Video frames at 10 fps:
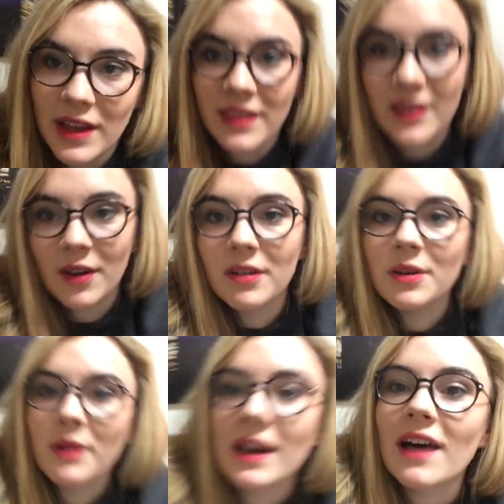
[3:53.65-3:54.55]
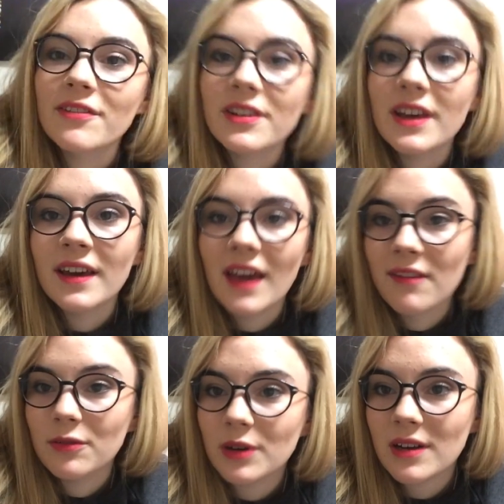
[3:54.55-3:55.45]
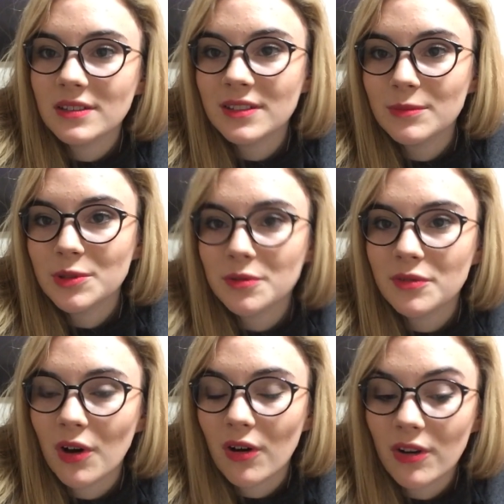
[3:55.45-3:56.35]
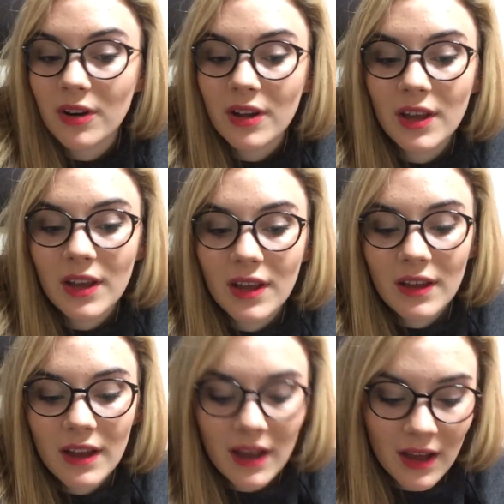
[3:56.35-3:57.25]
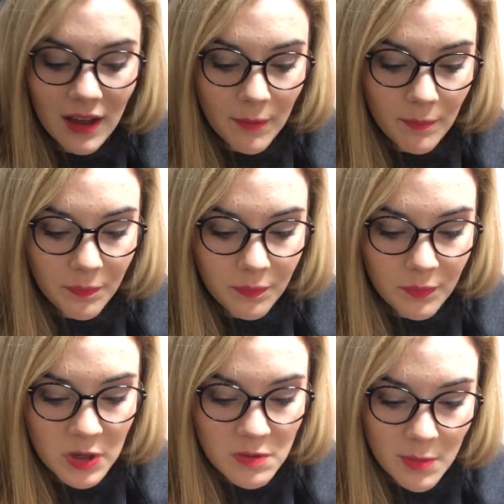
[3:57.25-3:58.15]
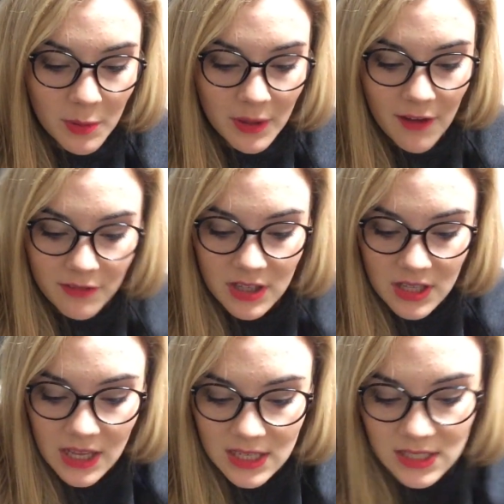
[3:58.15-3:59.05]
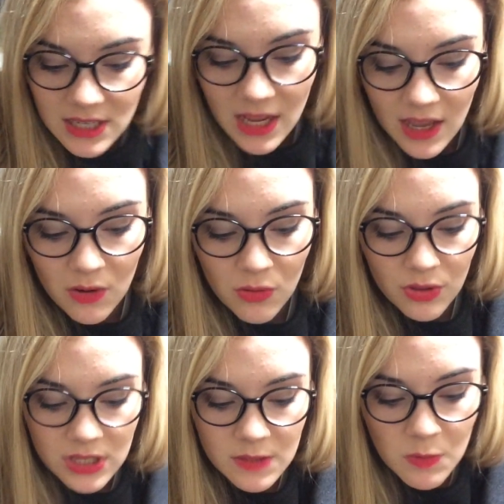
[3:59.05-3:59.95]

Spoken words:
like the only one left here. Everyone else seems to have gone. Most people left either yesterday or this